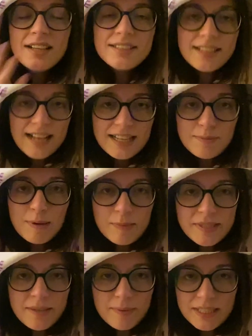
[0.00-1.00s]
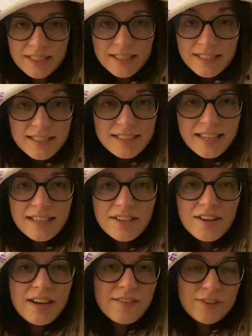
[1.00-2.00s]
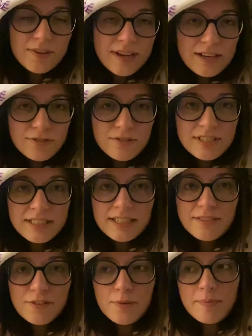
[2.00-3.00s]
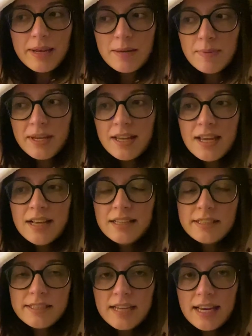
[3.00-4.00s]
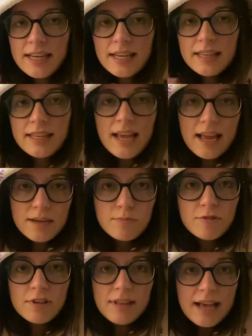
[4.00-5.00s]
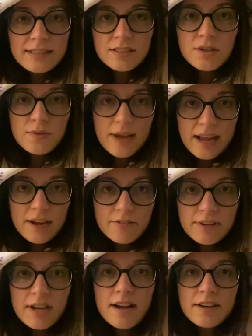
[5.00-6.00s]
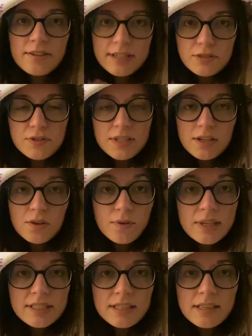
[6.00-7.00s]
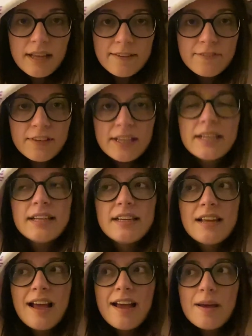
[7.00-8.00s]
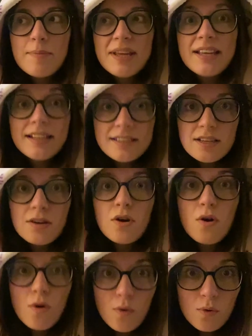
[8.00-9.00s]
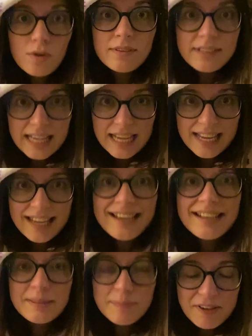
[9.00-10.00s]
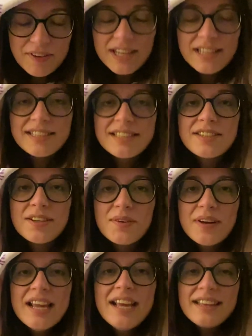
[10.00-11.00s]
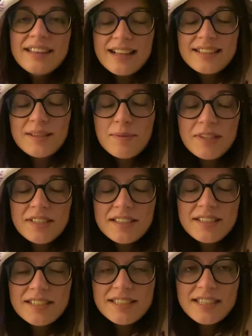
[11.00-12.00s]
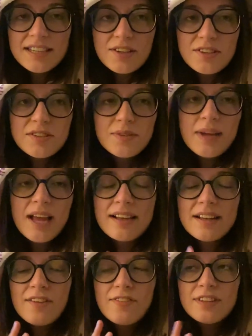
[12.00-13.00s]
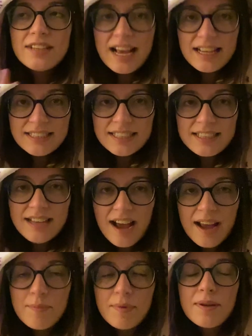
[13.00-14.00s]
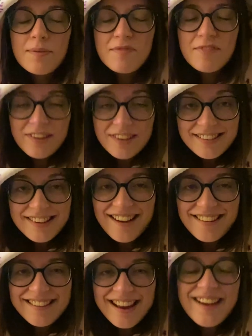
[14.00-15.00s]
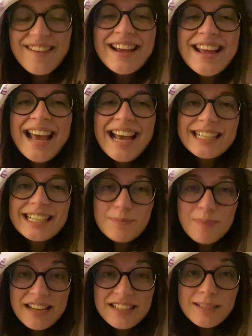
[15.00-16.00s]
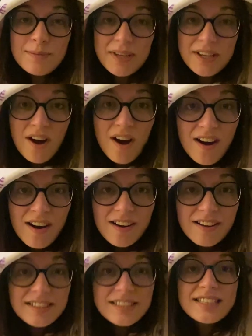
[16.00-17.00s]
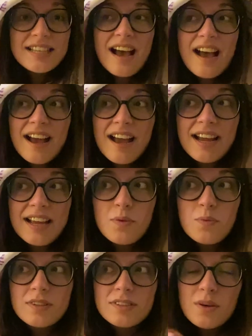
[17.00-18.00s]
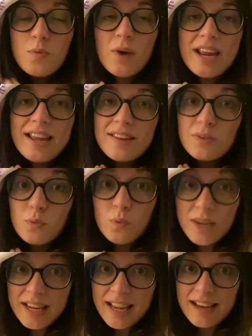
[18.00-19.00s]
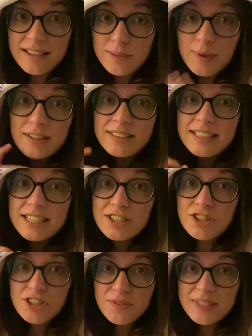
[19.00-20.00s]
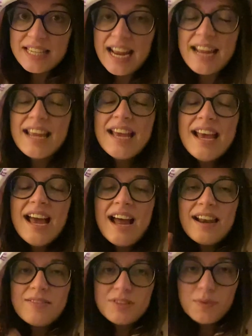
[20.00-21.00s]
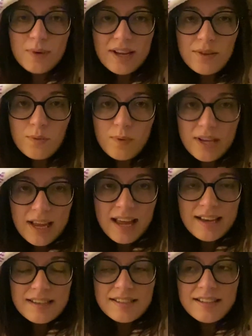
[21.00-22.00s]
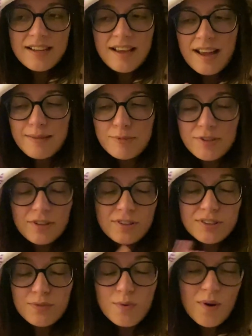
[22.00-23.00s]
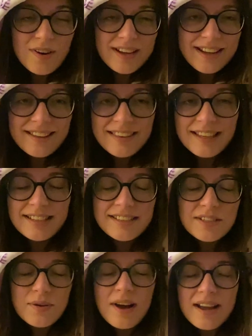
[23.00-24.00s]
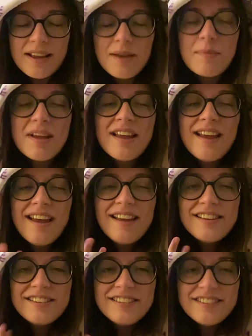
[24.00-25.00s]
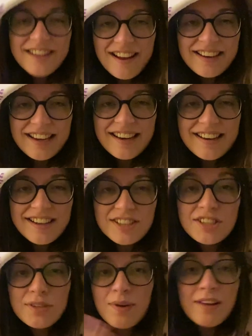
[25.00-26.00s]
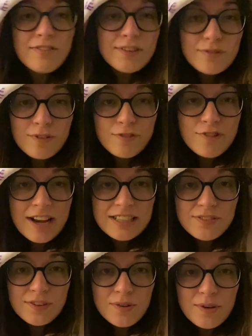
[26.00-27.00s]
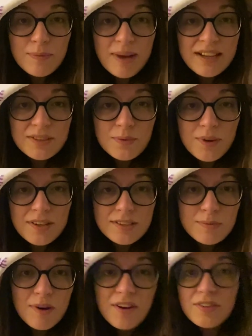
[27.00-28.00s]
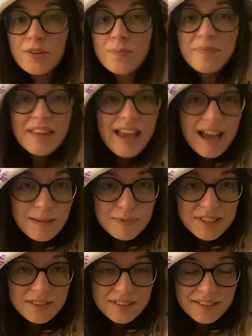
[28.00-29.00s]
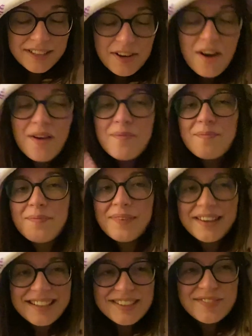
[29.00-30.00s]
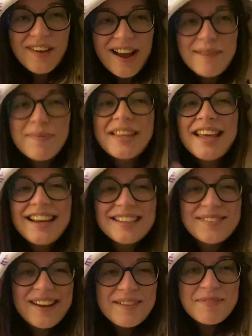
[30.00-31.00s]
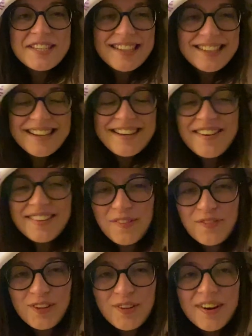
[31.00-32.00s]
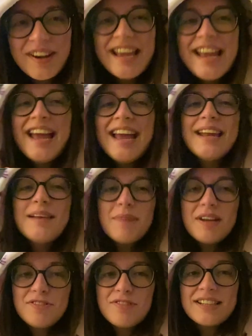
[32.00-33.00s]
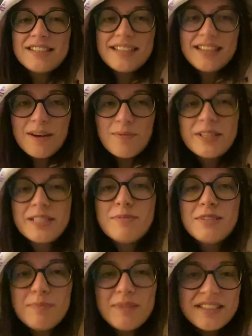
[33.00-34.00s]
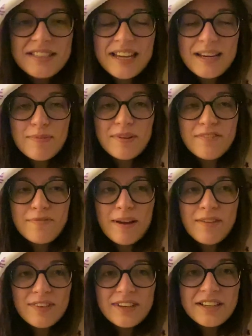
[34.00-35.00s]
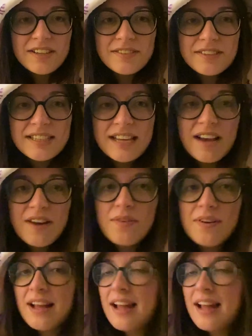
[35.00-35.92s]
So that's maybe something to consider if you're interested, if you're maybe staying in the Edinburgh, Glasgow area and are interested in going to Glenfinnan. It is a whole day experience. So that's something to consider. So we had a fantastic time, but I'm very tired now, especially because I was away at the weekend as well. Today's Tuesday, and I was away at the weekend doing lots of walking and things. So I am done in. Do I feel refreshed for going back to work tomorrow? Absolutely not, but it's fine. But that is why I'm sitting on the floor in my dressing gown, which seems to be a staple of my videos now.